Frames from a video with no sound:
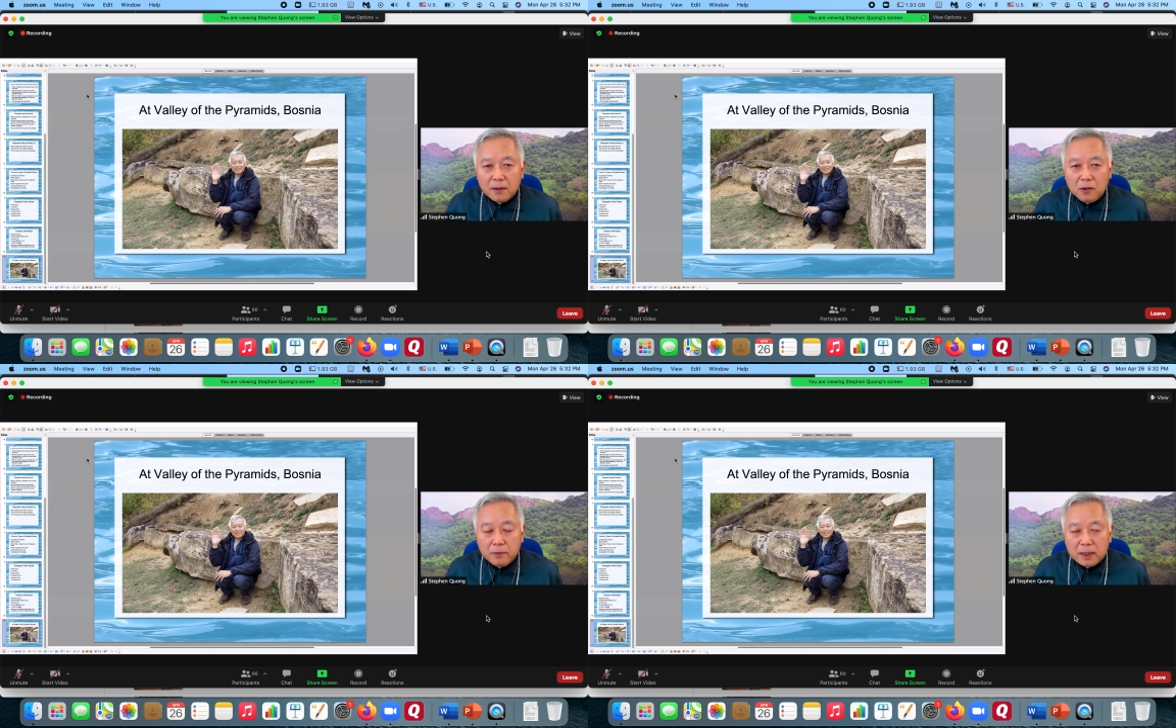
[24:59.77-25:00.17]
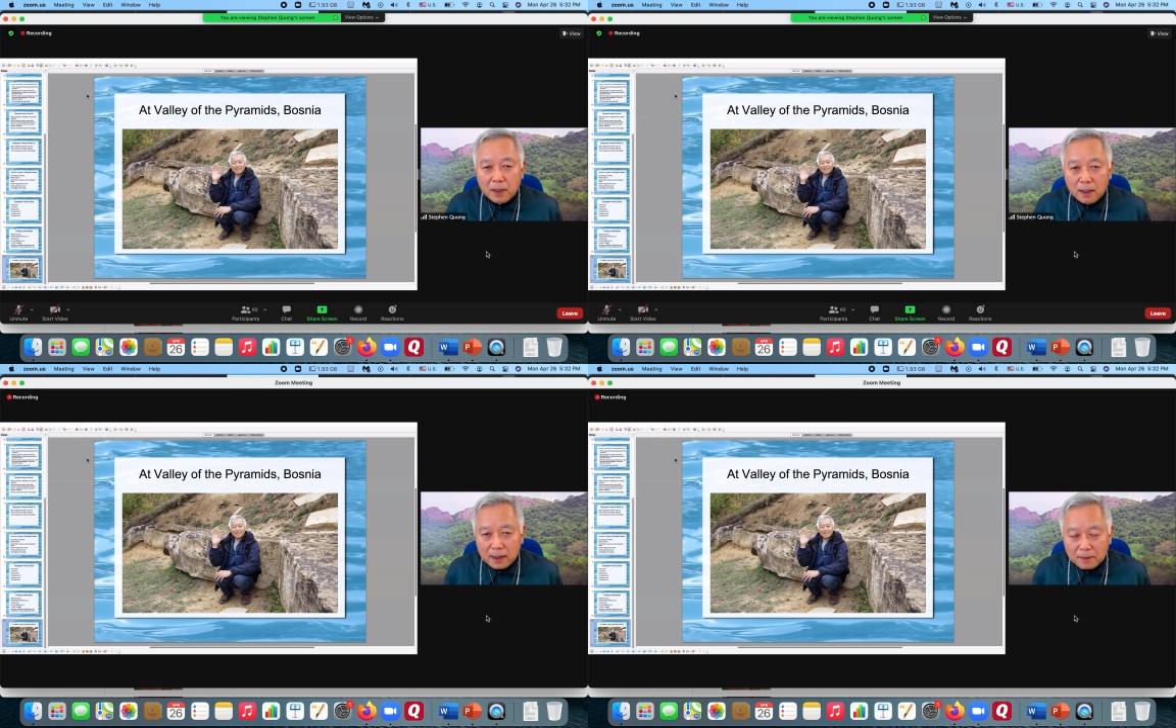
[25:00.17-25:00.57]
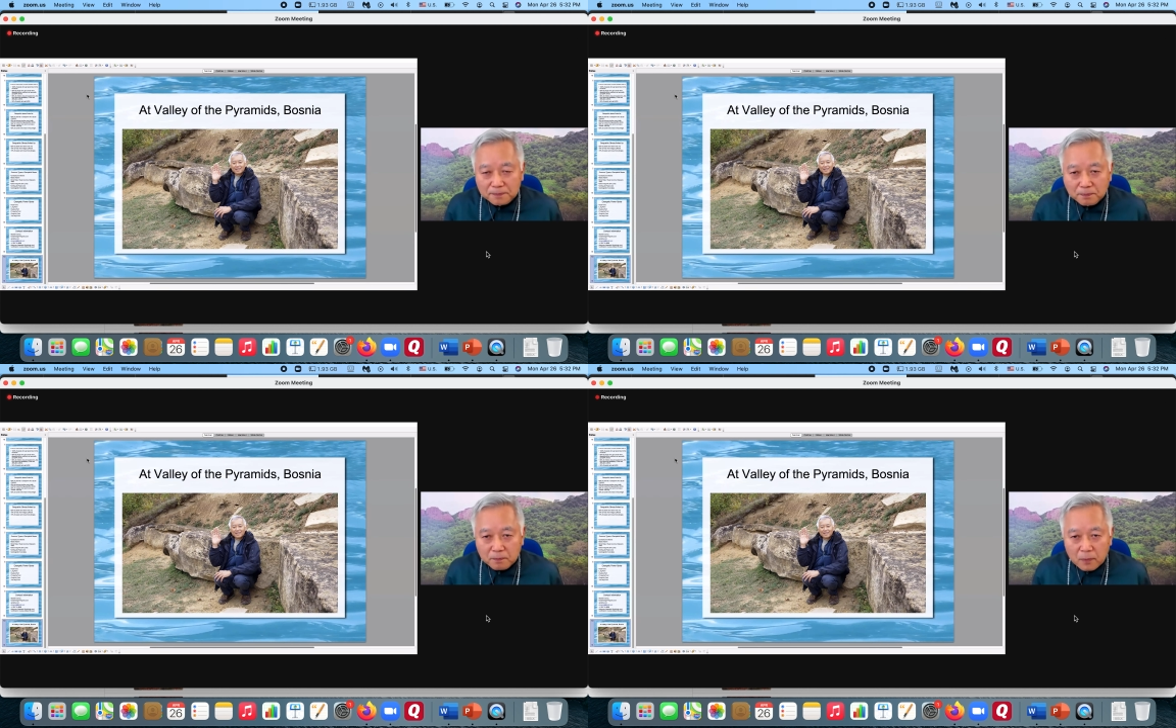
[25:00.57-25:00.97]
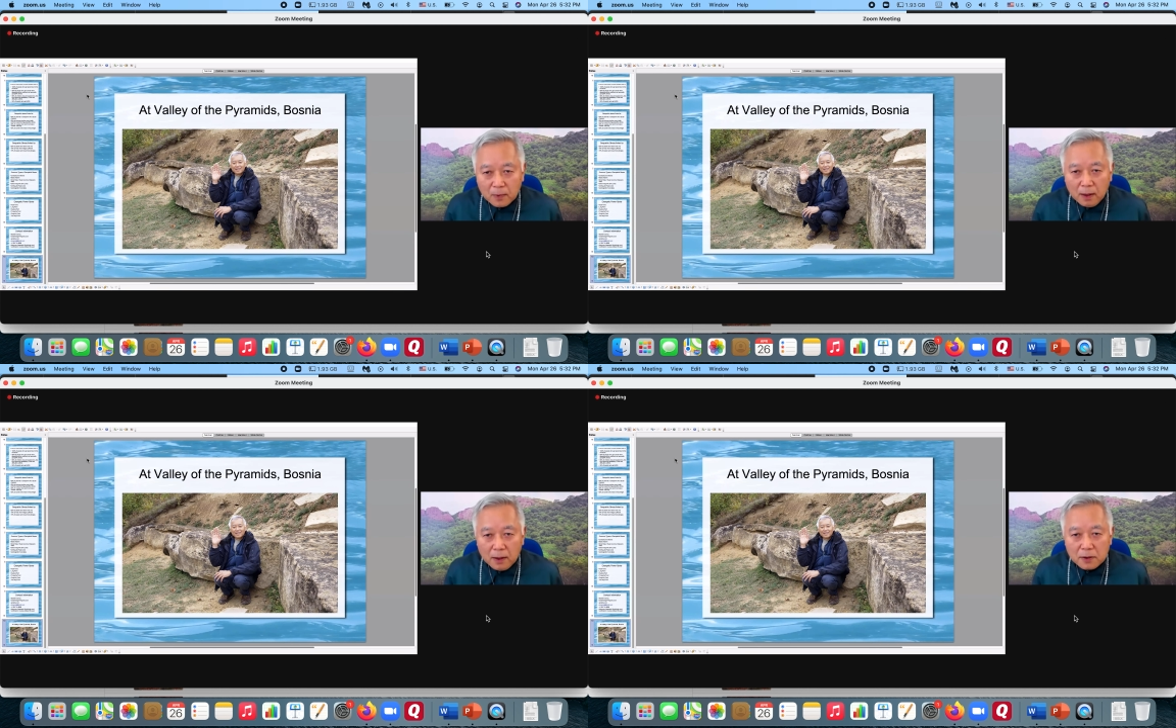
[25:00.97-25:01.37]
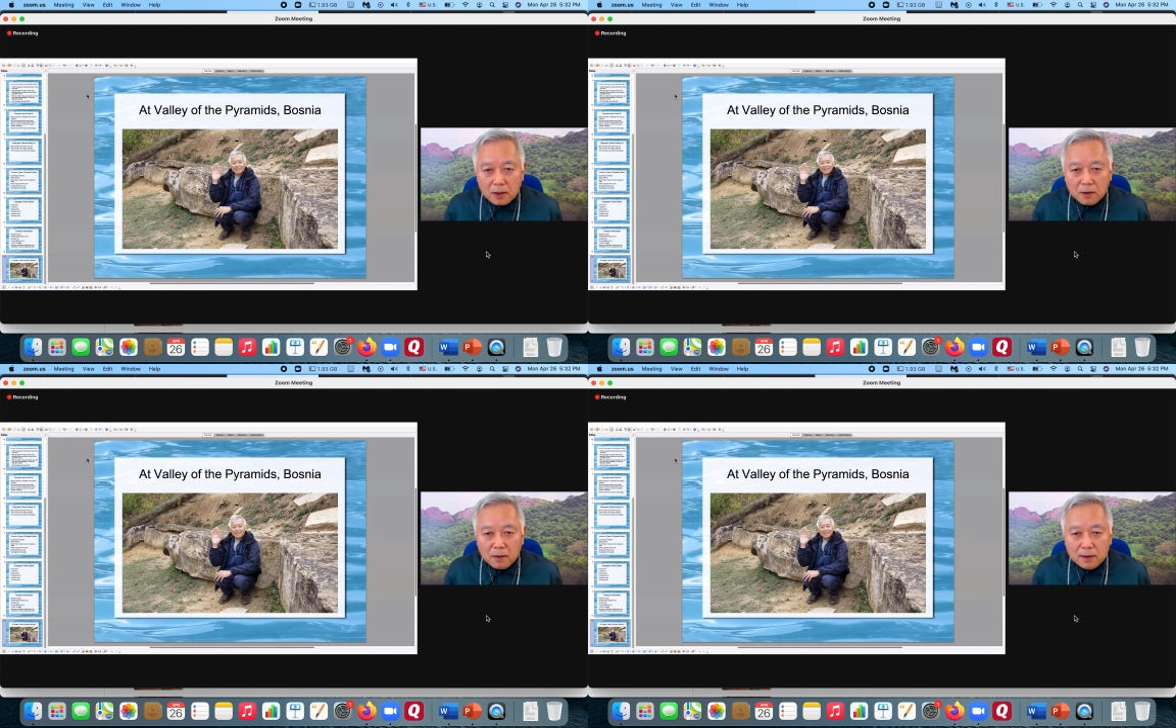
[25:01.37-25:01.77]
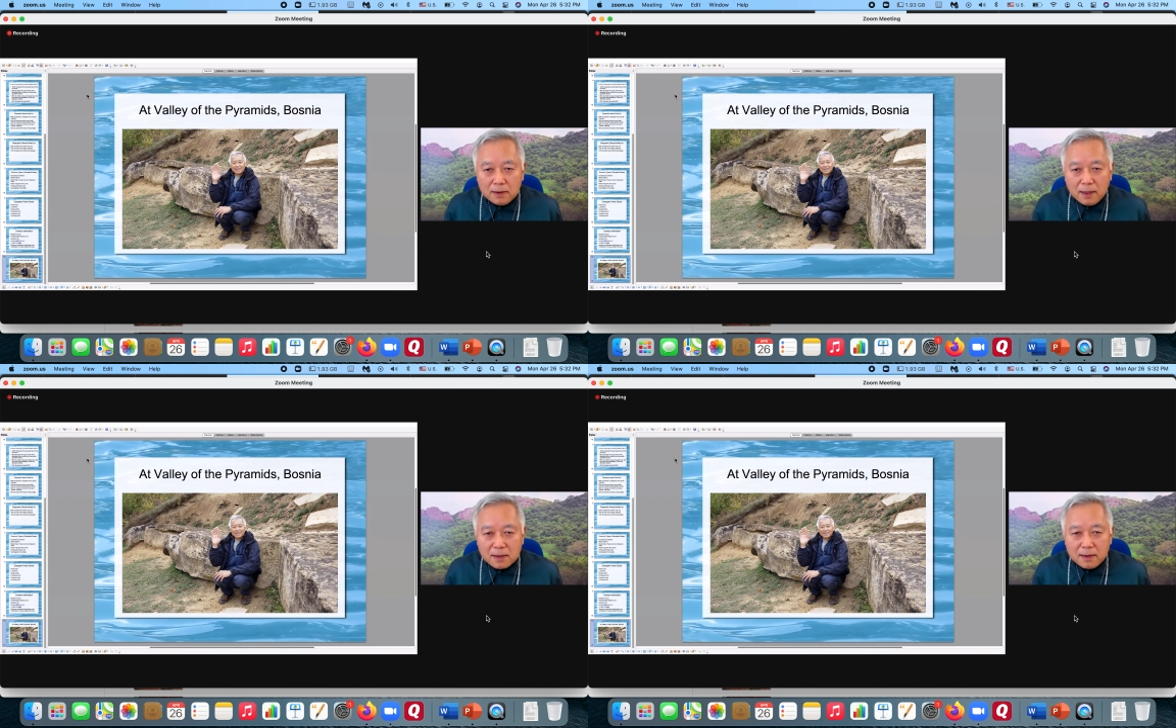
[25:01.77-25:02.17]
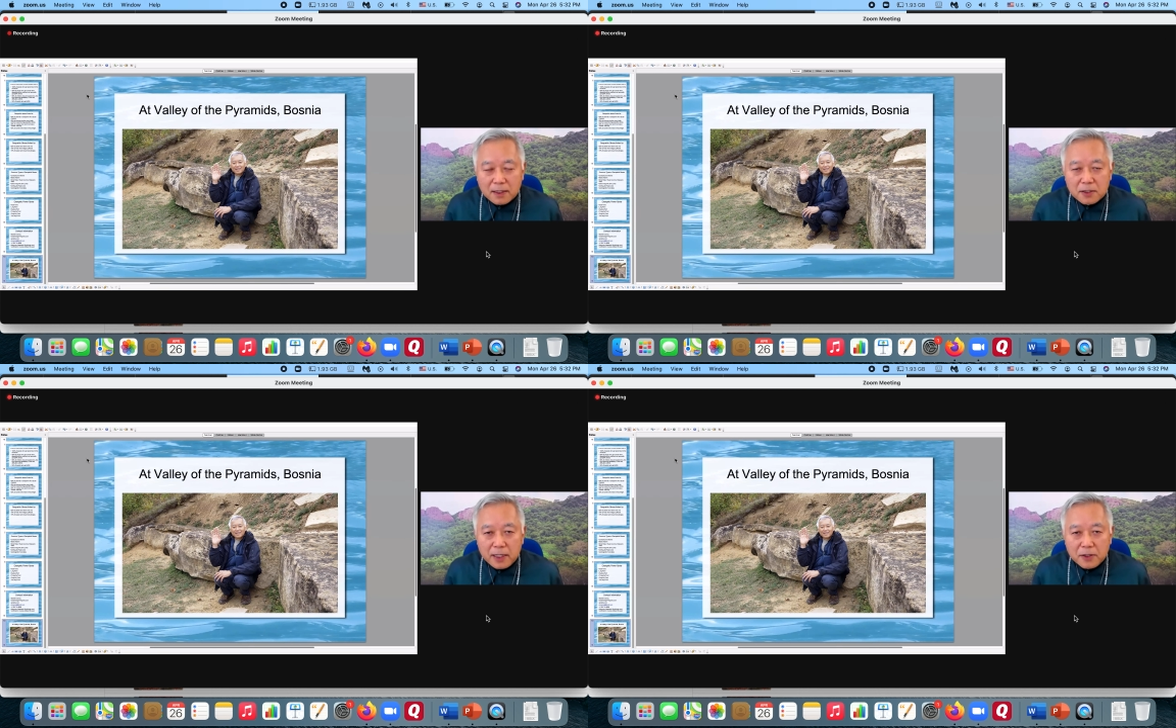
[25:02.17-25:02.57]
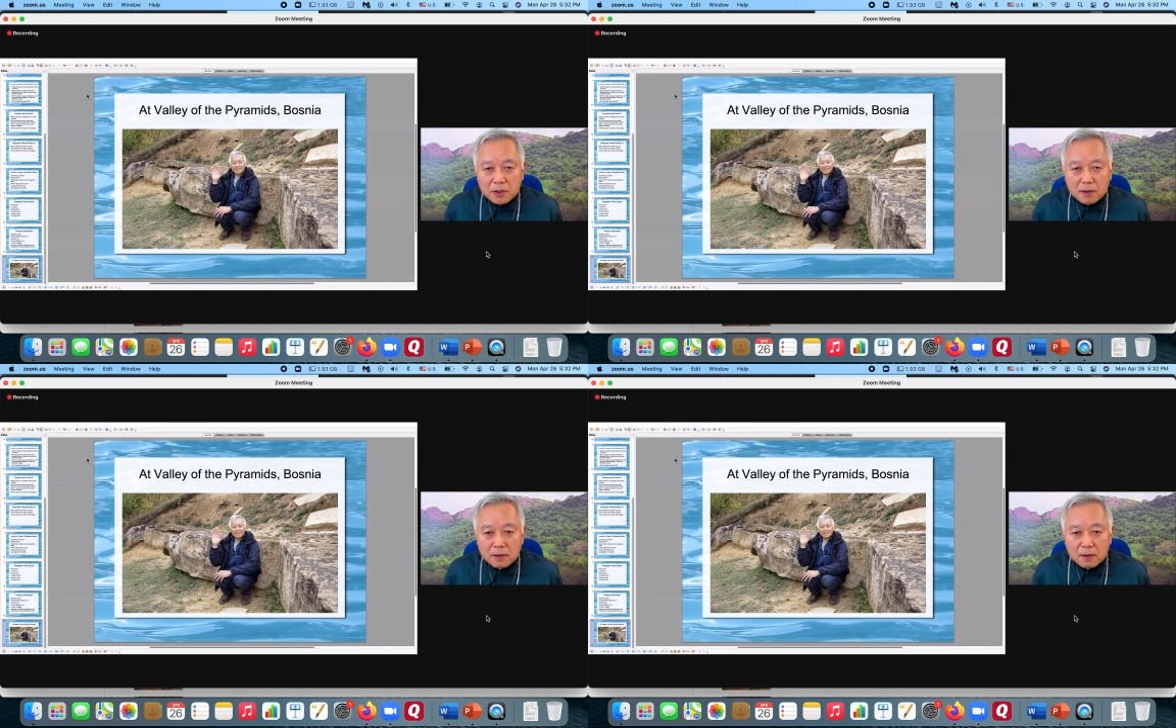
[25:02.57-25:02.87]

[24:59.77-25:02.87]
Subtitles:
human body. So it's just an extension.